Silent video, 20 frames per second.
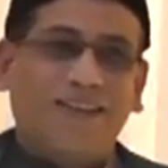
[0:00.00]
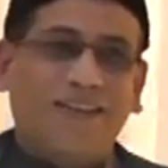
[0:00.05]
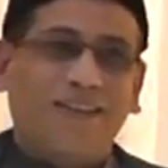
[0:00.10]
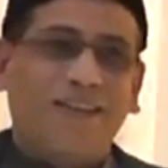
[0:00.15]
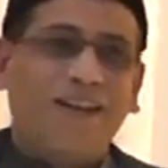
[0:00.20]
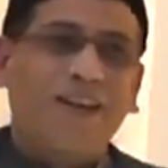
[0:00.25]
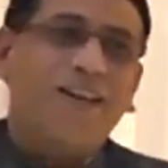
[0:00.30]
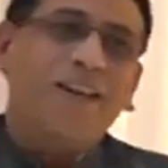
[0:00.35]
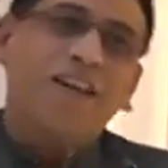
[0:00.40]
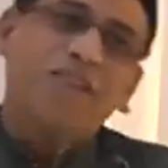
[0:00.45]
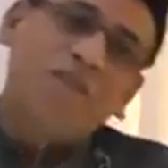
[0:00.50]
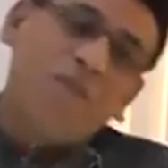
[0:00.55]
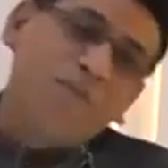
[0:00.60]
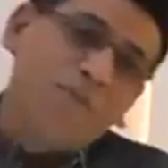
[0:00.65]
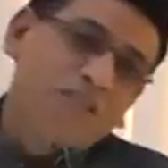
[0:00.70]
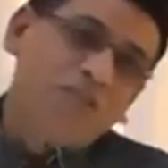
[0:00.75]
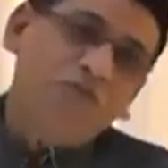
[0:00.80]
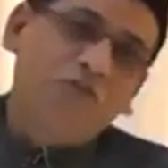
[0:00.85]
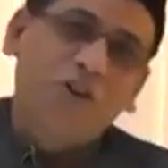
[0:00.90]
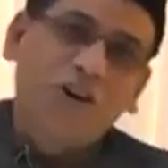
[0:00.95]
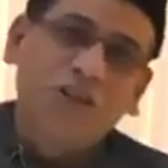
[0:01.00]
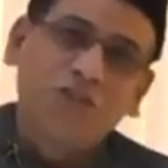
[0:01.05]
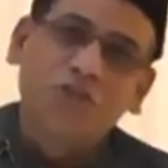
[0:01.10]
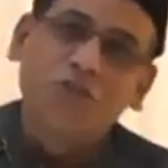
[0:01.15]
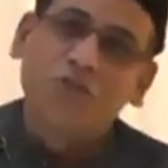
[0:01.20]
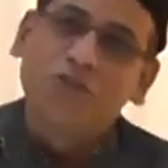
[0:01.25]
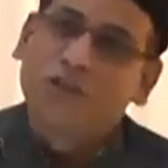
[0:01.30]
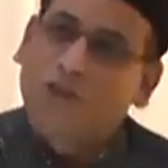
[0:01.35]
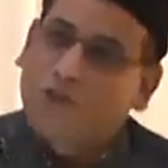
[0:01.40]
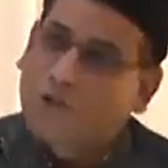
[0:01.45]
I have a
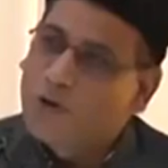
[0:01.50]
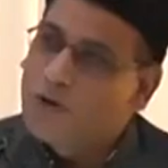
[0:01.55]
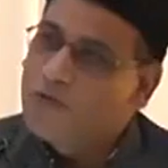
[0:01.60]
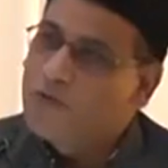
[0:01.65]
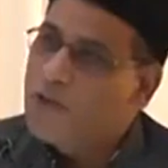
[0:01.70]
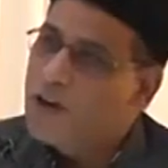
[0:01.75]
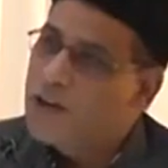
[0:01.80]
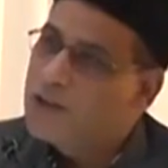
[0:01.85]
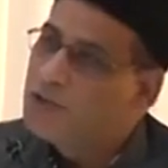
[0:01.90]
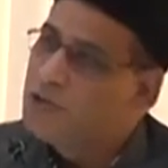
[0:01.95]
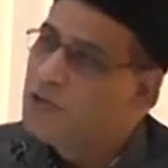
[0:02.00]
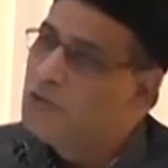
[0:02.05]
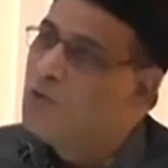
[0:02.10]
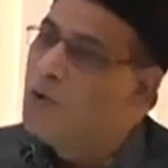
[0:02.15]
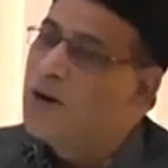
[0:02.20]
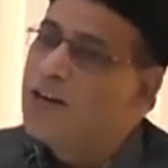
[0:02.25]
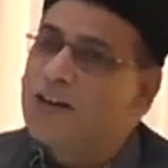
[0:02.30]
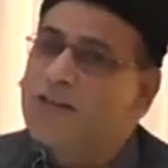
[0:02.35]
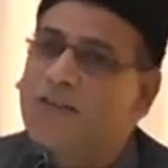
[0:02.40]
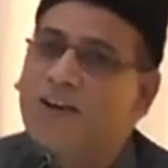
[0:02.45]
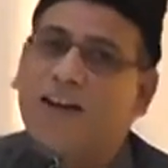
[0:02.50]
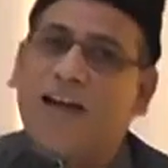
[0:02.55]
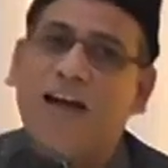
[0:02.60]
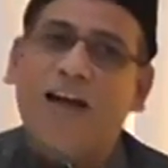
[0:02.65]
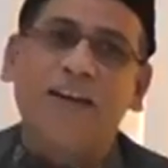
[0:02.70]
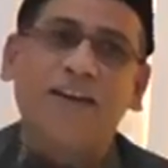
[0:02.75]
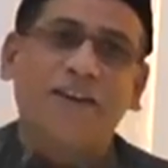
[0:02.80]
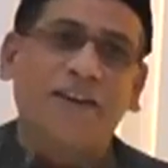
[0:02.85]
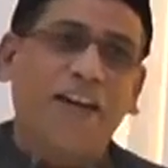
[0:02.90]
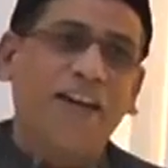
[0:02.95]
misfortune or good fortune, whatever
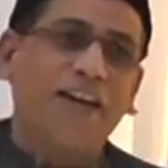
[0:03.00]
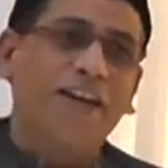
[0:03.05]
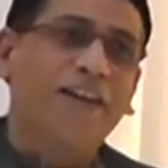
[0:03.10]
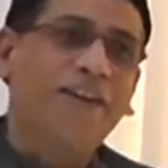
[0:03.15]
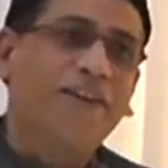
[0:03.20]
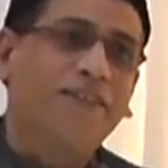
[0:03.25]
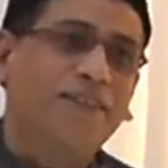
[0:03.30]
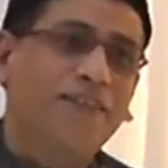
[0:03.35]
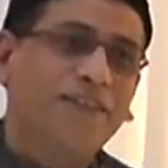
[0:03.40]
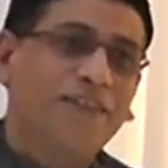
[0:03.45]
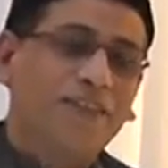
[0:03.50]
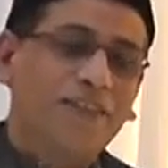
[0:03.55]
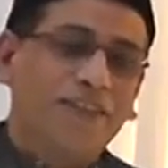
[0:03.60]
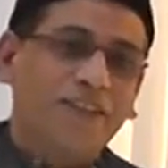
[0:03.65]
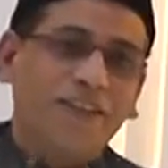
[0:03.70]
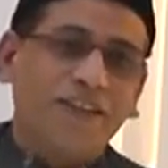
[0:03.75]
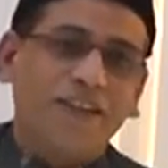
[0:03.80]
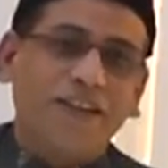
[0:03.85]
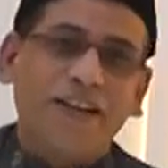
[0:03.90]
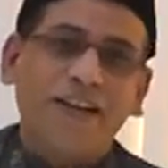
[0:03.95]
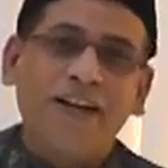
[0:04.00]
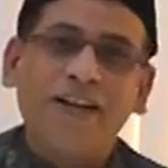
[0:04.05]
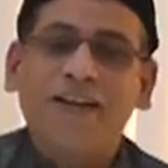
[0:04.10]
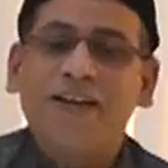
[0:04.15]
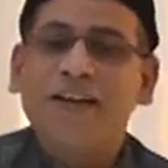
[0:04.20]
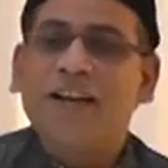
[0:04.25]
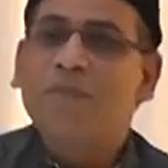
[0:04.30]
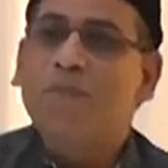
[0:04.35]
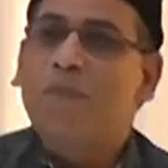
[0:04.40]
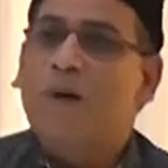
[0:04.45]
I write,
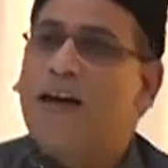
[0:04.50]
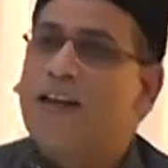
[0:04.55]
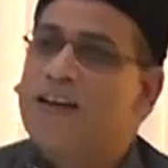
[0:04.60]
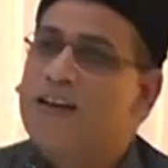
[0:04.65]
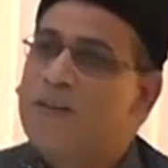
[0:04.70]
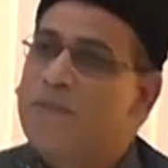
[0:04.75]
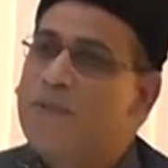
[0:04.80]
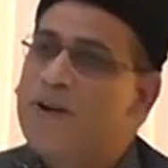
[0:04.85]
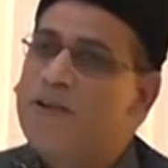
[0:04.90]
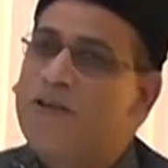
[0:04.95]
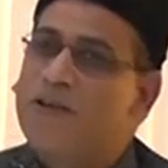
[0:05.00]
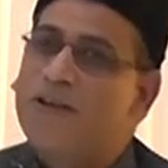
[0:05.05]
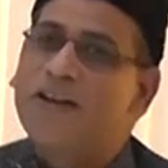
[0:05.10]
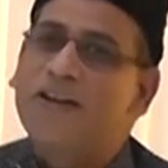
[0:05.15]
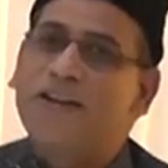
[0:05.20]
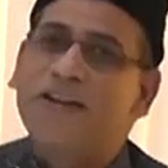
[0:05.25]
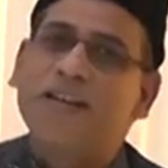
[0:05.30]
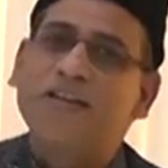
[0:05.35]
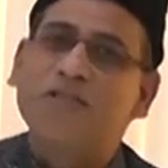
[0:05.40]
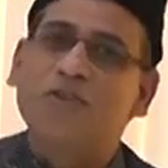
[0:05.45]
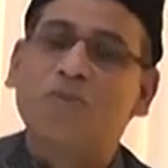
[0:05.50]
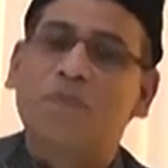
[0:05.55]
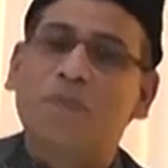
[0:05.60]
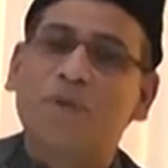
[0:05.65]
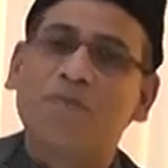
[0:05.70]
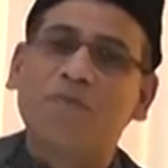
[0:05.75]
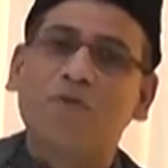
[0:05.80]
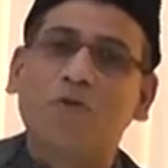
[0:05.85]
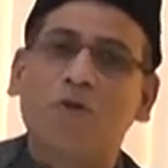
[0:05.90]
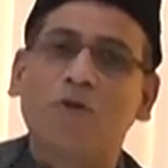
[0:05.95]
Indian Parliament or Indian
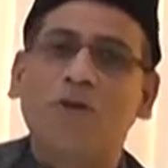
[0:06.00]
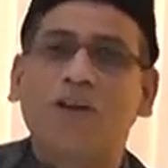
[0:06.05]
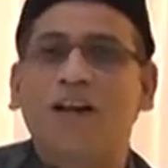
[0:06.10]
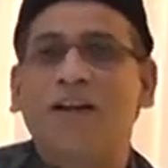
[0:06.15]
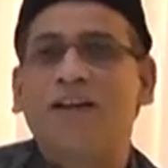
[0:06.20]
Supreme Court